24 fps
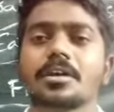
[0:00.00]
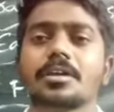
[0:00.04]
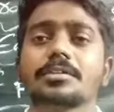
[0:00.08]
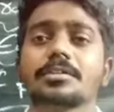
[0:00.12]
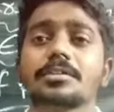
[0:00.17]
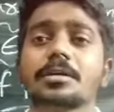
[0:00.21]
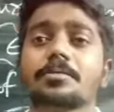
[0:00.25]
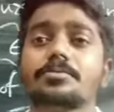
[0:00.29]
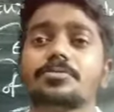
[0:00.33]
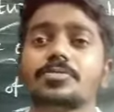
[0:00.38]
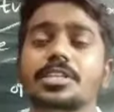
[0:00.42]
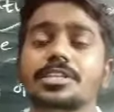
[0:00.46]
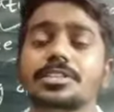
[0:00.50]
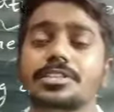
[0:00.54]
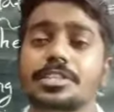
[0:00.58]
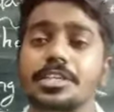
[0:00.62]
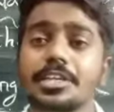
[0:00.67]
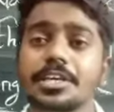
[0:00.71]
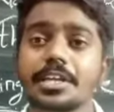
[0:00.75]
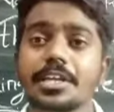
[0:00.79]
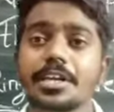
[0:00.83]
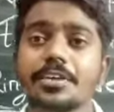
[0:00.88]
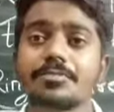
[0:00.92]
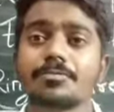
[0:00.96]
The
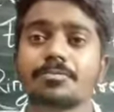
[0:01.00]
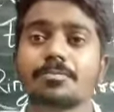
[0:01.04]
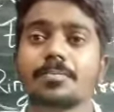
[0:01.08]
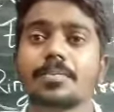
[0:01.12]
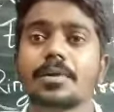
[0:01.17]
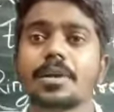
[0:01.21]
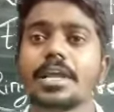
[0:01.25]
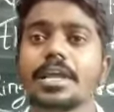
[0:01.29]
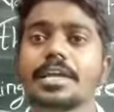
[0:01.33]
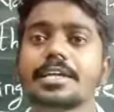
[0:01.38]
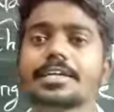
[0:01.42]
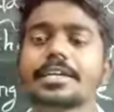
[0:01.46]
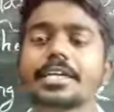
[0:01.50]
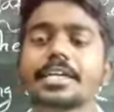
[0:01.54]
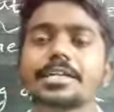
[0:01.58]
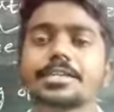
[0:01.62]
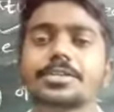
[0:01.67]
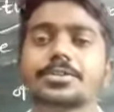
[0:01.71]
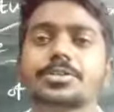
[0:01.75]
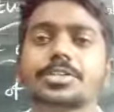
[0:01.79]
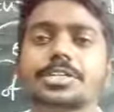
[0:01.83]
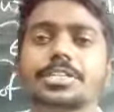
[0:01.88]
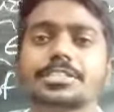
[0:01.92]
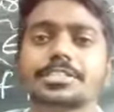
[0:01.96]
theory of plate
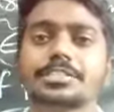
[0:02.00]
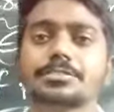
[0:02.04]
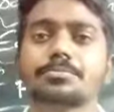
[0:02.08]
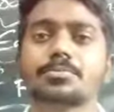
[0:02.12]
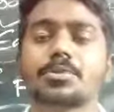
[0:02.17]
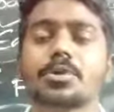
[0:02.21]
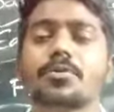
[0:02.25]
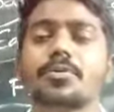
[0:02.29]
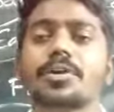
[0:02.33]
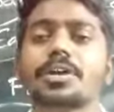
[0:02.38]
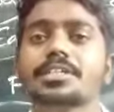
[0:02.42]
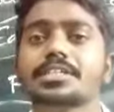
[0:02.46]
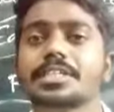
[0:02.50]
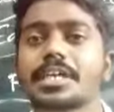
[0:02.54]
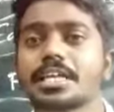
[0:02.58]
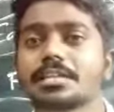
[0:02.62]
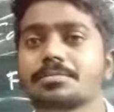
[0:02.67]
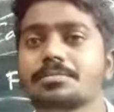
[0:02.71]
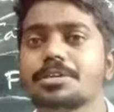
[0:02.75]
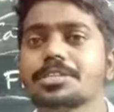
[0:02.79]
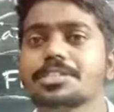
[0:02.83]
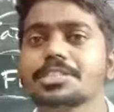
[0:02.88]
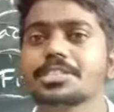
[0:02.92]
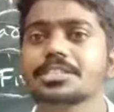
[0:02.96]
tectonics provides the
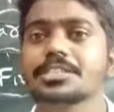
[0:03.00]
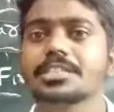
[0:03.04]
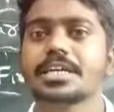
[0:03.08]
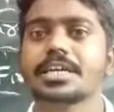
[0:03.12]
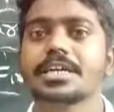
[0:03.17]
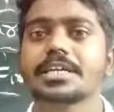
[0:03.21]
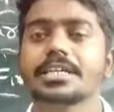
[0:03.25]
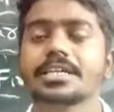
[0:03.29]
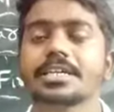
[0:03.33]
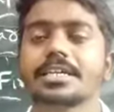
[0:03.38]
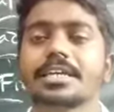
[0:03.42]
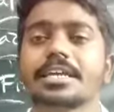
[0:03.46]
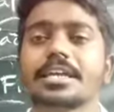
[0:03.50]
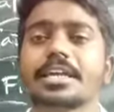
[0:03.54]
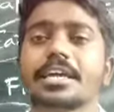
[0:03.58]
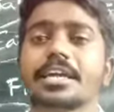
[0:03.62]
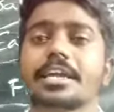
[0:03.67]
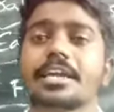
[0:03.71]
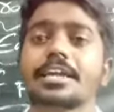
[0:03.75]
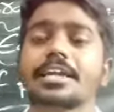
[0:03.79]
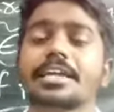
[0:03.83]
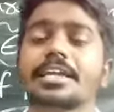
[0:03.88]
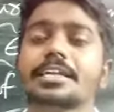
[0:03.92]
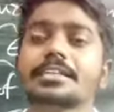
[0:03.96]
expression that
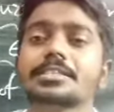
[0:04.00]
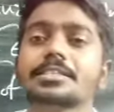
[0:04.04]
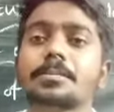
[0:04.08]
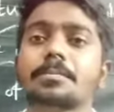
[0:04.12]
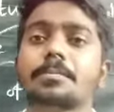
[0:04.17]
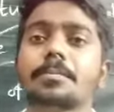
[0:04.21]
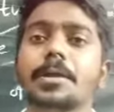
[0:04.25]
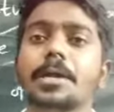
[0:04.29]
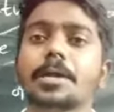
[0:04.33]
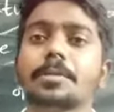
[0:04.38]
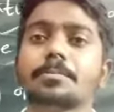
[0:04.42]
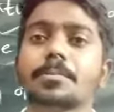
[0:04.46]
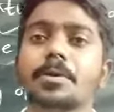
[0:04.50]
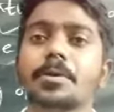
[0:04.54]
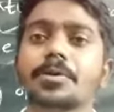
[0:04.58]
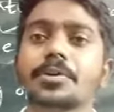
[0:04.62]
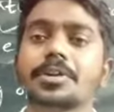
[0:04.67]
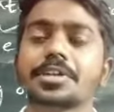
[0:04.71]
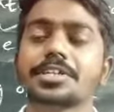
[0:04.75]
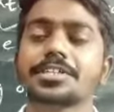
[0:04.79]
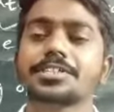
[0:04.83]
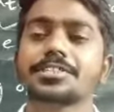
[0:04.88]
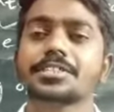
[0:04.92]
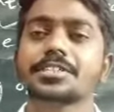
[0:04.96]
near the plate
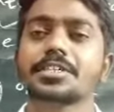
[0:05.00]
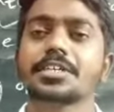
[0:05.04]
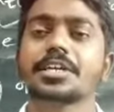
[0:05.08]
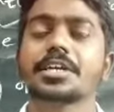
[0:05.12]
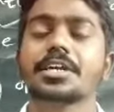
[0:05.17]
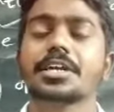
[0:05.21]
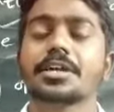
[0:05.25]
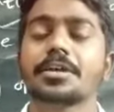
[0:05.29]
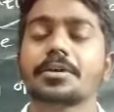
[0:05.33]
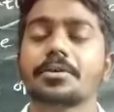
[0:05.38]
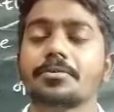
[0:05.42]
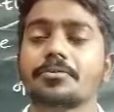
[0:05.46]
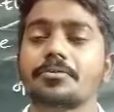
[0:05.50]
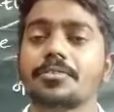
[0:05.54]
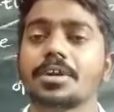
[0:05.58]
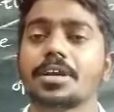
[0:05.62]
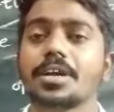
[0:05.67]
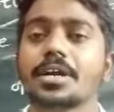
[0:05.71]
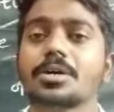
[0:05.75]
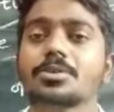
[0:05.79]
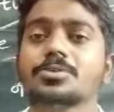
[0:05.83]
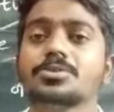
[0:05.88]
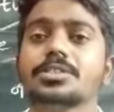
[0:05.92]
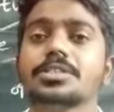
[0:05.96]
boundaries we
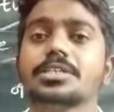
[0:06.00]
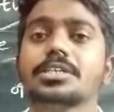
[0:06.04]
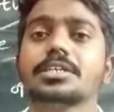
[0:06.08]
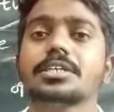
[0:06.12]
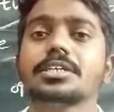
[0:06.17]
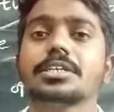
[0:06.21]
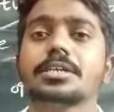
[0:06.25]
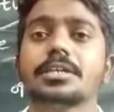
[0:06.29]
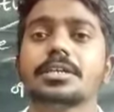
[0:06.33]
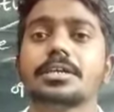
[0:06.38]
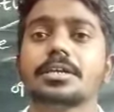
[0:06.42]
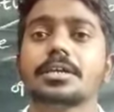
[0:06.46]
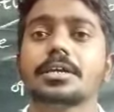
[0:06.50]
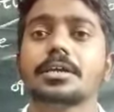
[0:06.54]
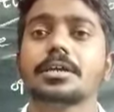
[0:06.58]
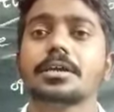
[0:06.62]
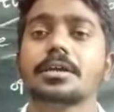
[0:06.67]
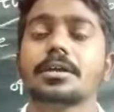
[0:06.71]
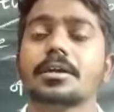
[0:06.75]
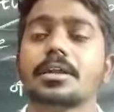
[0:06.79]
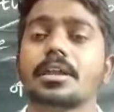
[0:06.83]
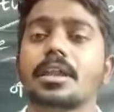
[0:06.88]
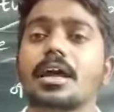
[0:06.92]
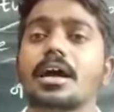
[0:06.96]
have the
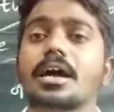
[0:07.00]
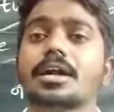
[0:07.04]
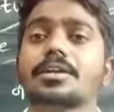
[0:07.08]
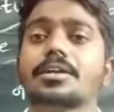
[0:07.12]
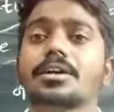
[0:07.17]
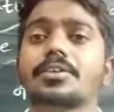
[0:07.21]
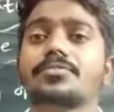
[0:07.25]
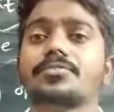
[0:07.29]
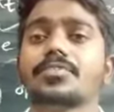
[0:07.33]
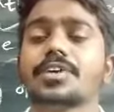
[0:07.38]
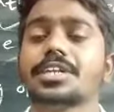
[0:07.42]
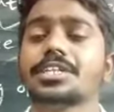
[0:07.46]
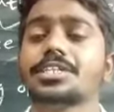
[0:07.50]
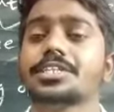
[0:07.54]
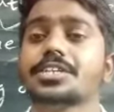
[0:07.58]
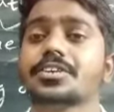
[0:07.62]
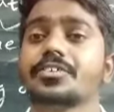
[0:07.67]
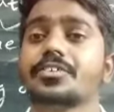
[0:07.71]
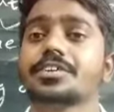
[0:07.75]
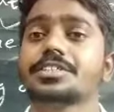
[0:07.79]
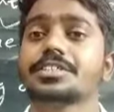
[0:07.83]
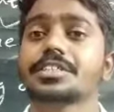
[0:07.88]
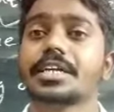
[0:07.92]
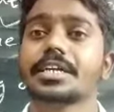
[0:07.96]
lot of
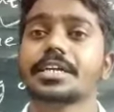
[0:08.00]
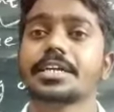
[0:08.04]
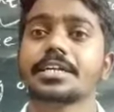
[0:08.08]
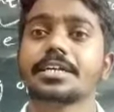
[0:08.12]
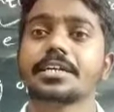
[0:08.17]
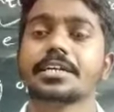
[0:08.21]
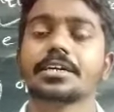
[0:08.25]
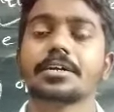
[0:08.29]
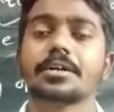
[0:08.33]
earthquakes and